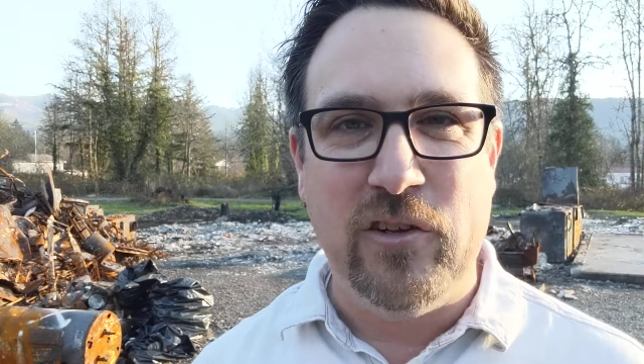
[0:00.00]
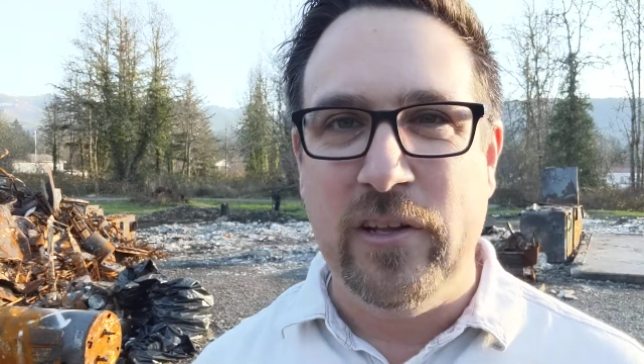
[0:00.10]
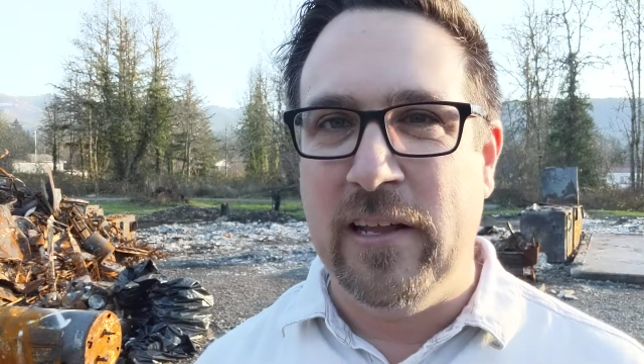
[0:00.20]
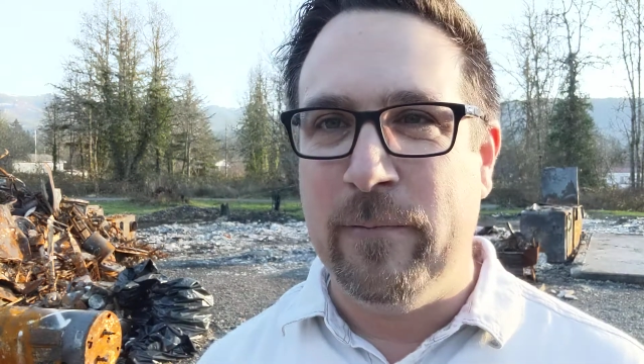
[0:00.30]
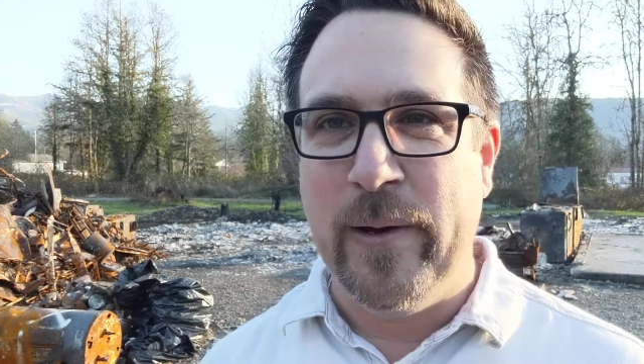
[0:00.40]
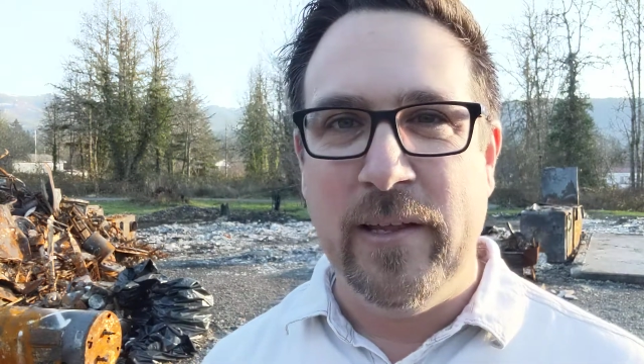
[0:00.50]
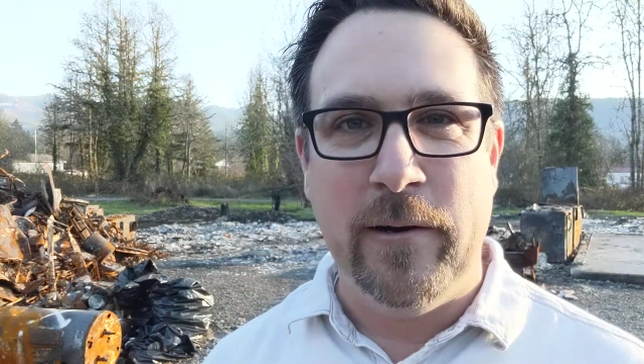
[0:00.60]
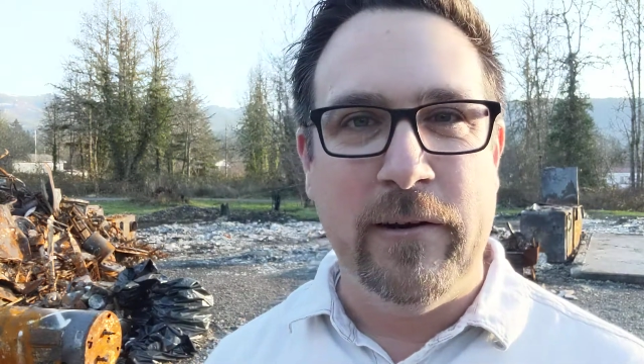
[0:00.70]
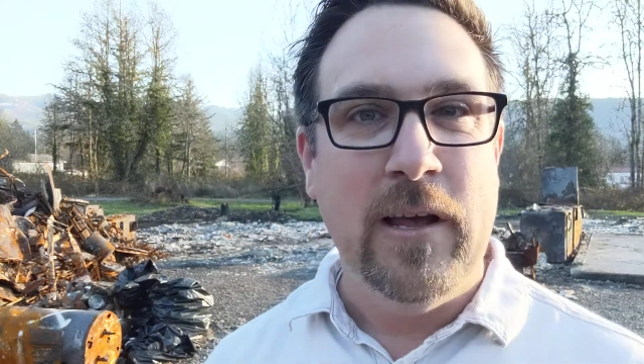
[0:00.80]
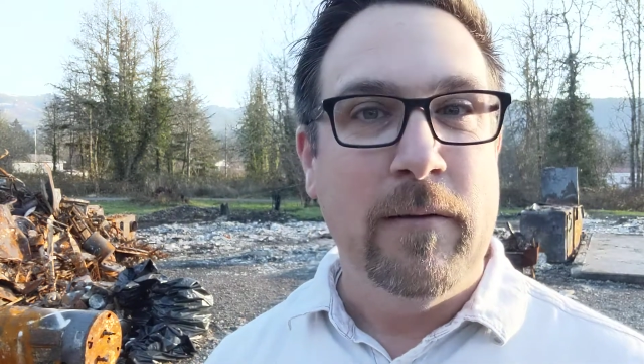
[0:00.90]
so that way
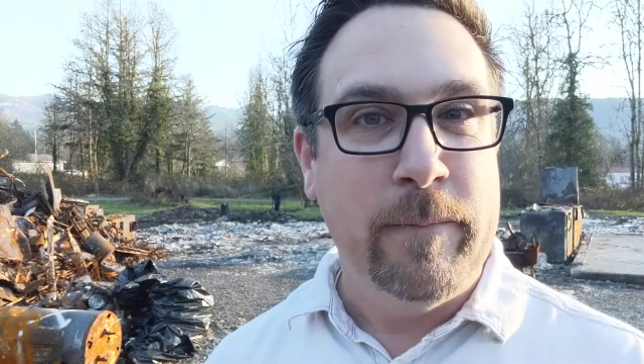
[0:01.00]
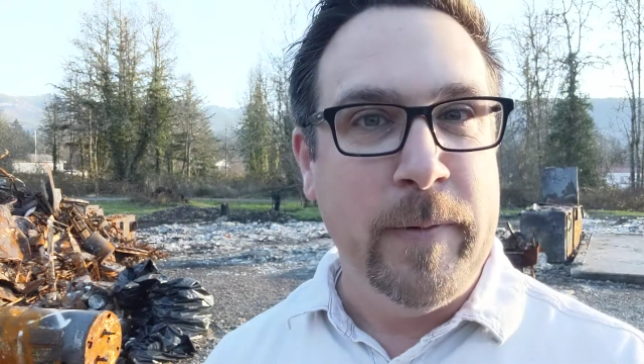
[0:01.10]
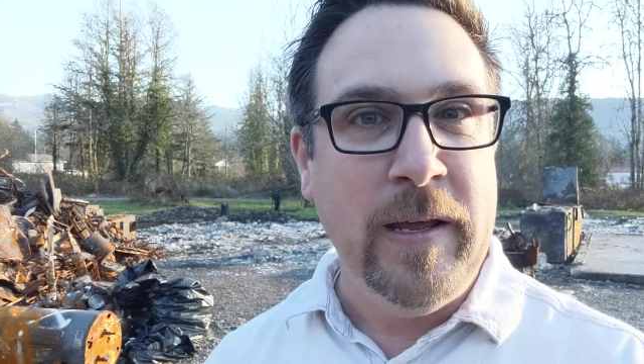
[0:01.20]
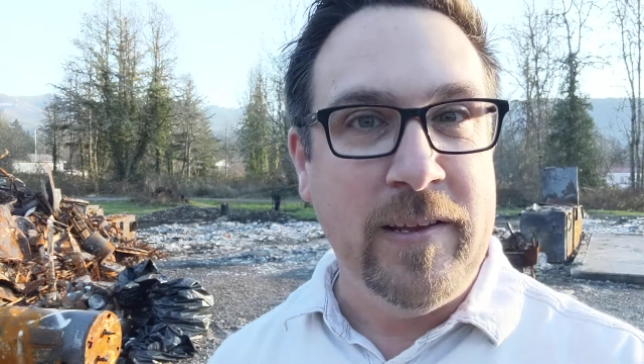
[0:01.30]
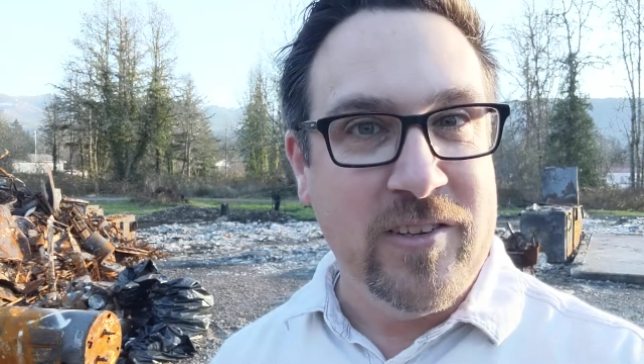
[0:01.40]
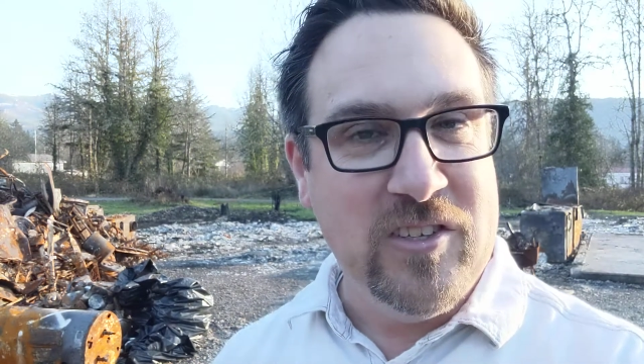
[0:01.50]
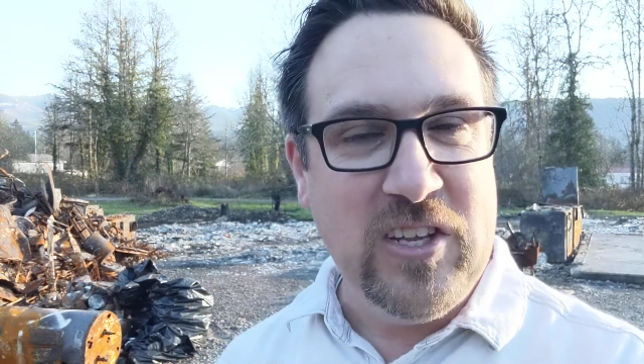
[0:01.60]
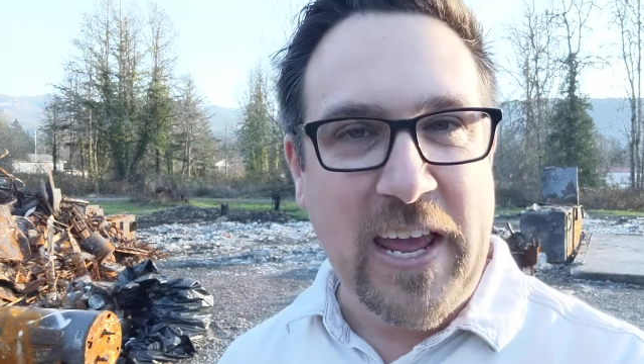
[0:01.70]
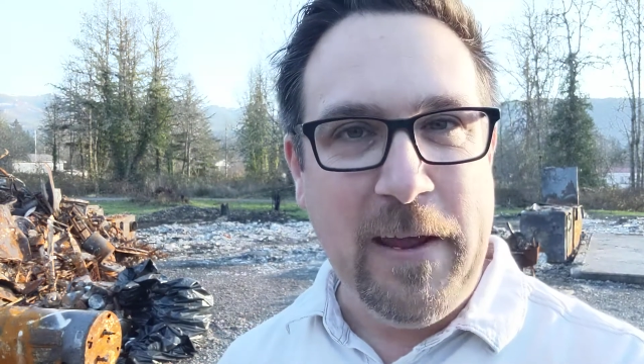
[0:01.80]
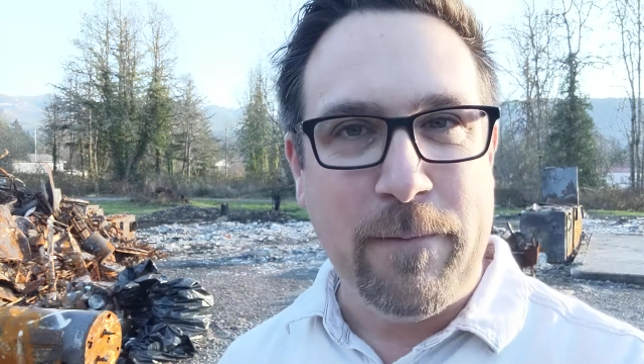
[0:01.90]
they're being
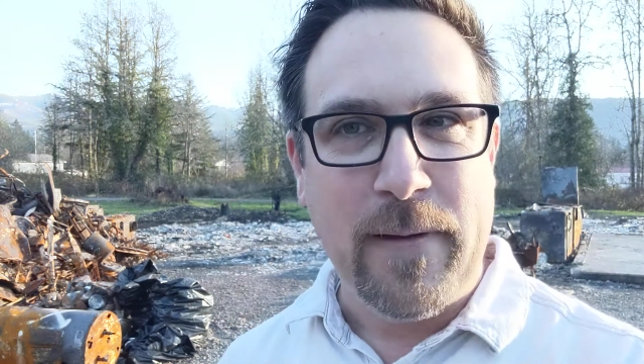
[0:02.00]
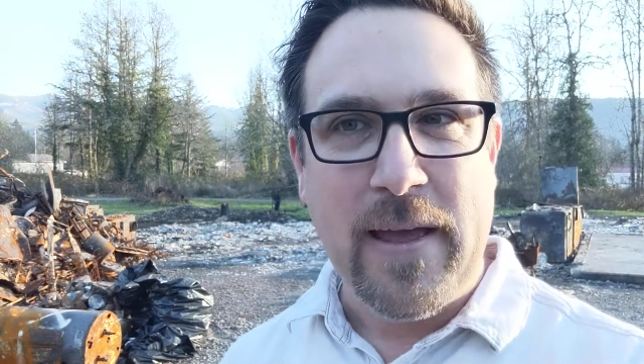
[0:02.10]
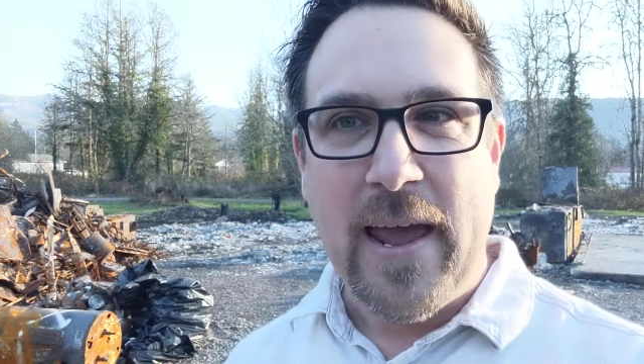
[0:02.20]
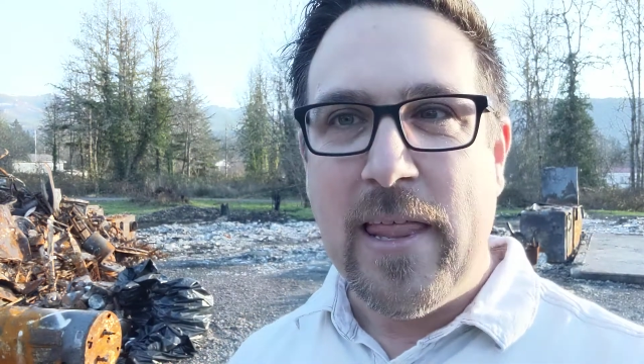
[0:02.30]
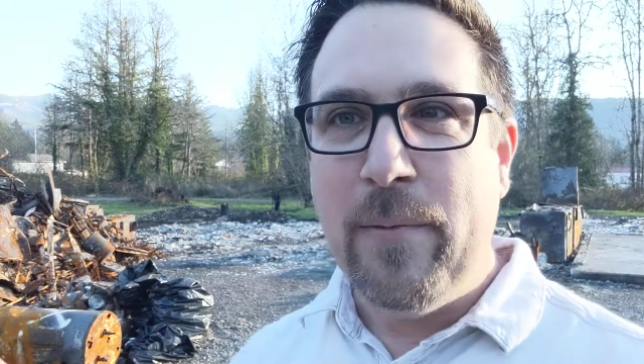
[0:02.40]
safe. And